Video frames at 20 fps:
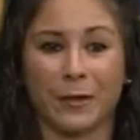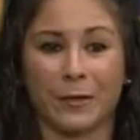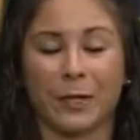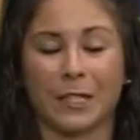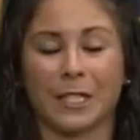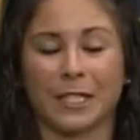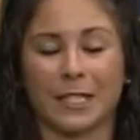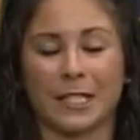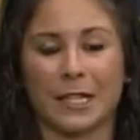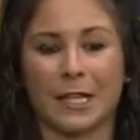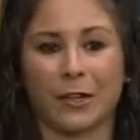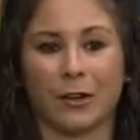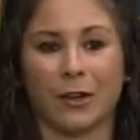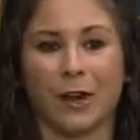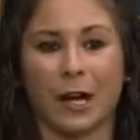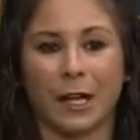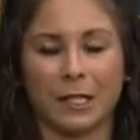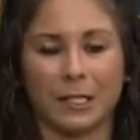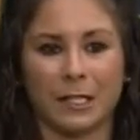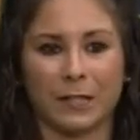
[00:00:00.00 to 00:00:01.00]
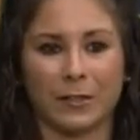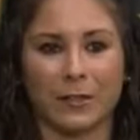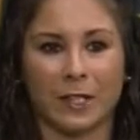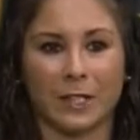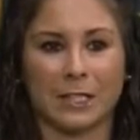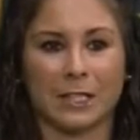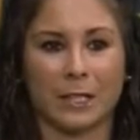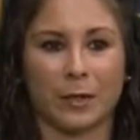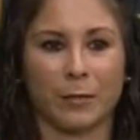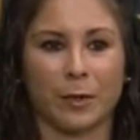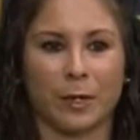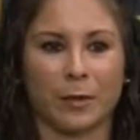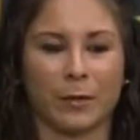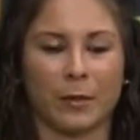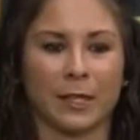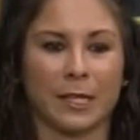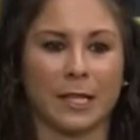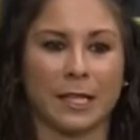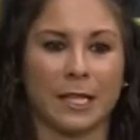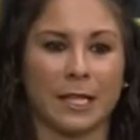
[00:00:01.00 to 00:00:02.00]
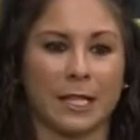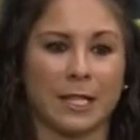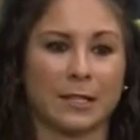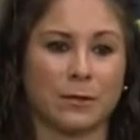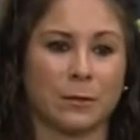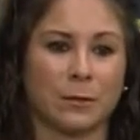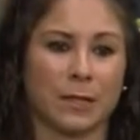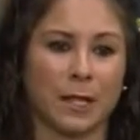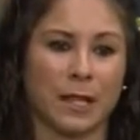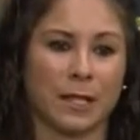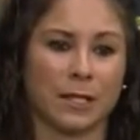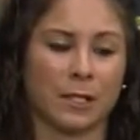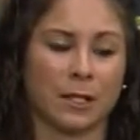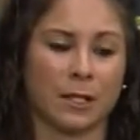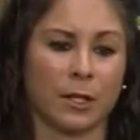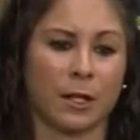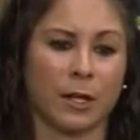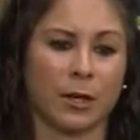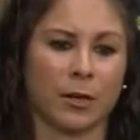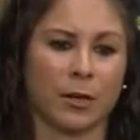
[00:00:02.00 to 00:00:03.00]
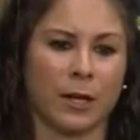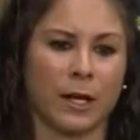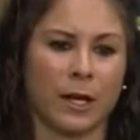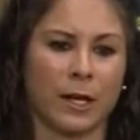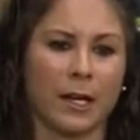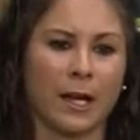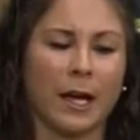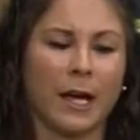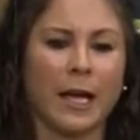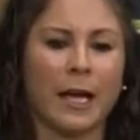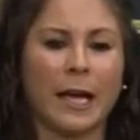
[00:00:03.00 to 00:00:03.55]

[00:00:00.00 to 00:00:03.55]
which is an interactive exhibit where the kids will get to go in